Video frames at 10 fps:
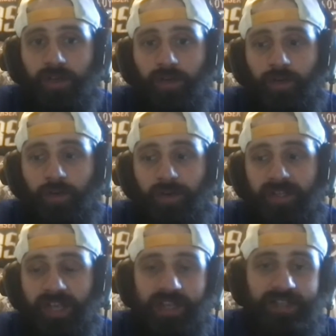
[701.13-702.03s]
When we
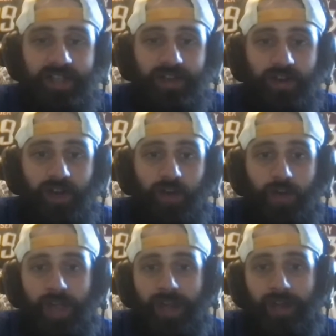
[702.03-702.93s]
signed Taylor Hall,
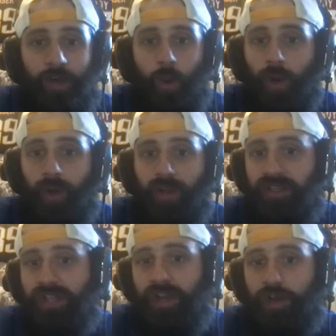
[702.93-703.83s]
we had an owner that
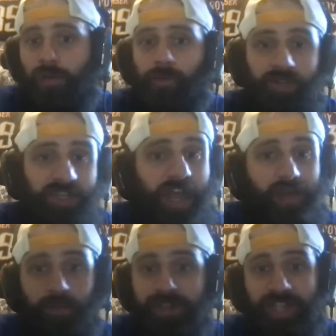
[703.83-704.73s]
said, "Oh, if we
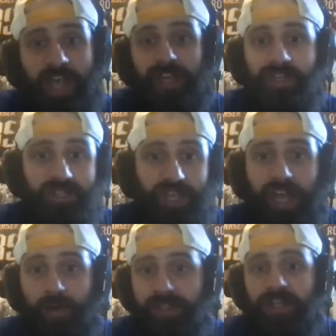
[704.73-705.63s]
signing this
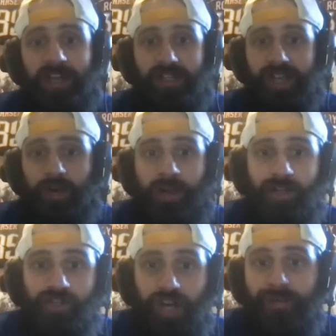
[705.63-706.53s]
guy, we sign this guy. We're not
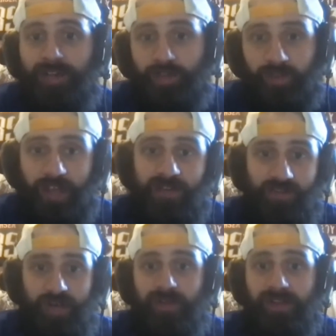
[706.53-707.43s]
just trying to make the playoffs, we're
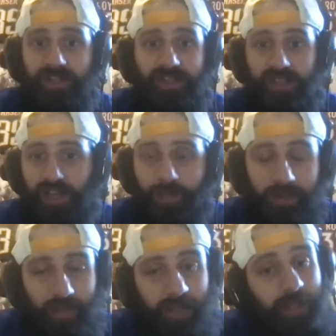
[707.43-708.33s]
trying to win the Stanley Cup."
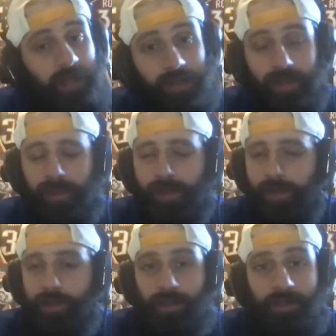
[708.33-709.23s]

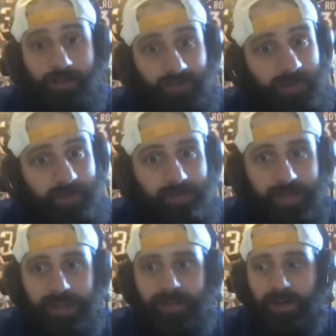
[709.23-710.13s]
Dreaming
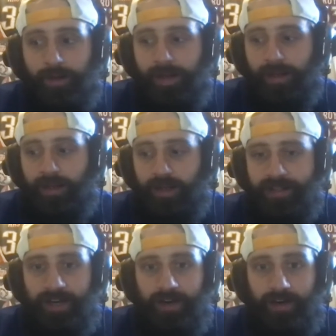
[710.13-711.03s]
big there,
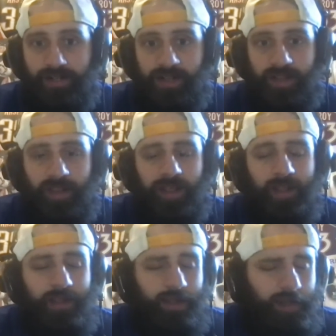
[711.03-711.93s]
Terry, don't you think?
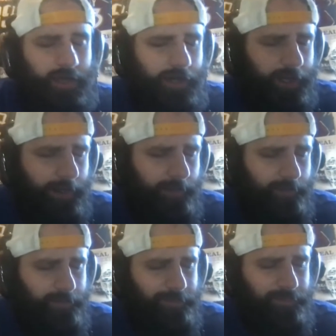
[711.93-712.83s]

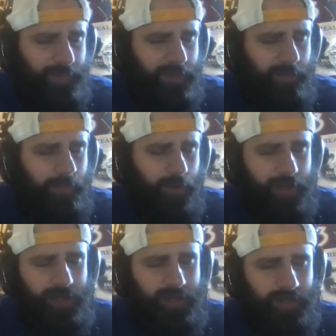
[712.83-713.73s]

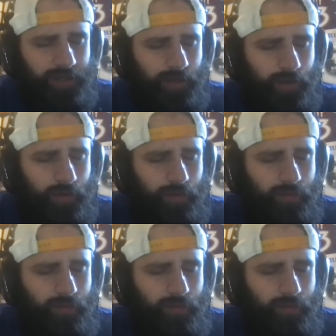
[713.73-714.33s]
But you